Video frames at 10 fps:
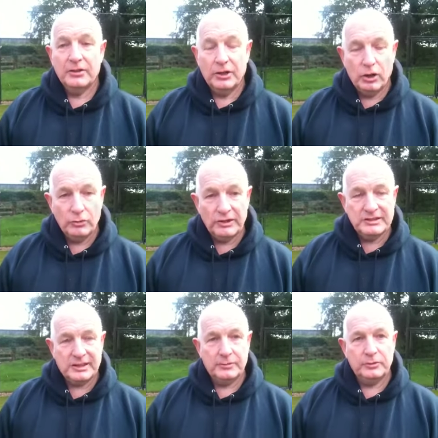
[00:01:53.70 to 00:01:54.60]
The only
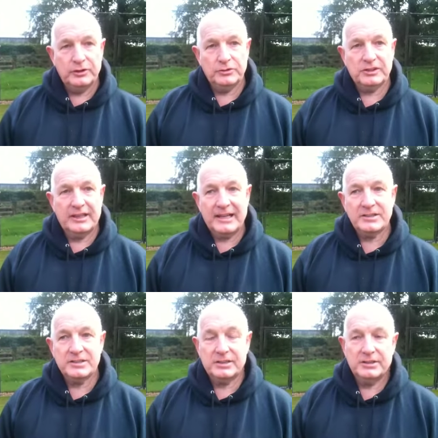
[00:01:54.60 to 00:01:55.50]
time we use a
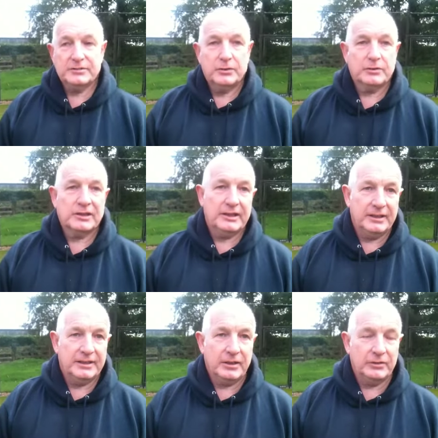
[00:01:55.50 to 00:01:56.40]
lance is for
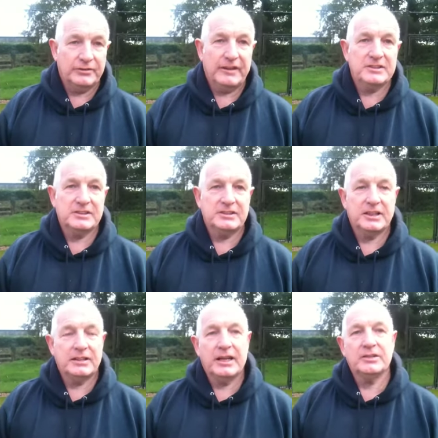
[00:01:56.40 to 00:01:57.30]
cleaning down the fences
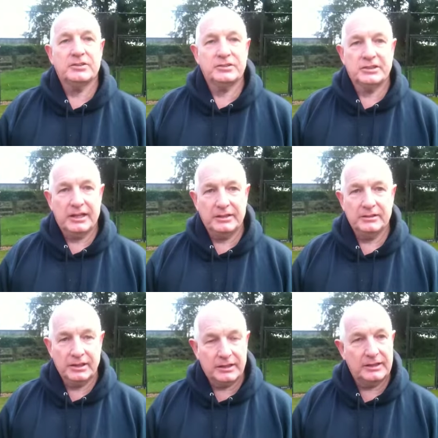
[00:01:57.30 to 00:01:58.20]
at the end of the day
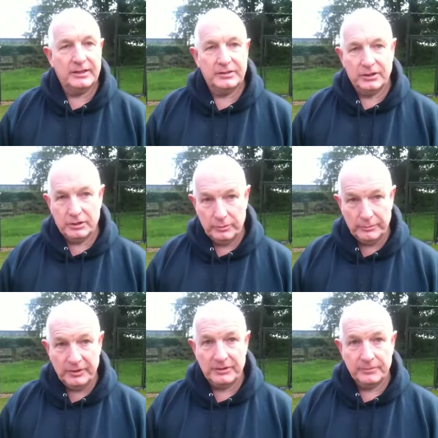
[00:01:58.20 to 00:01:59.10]
and cleaning the equipment.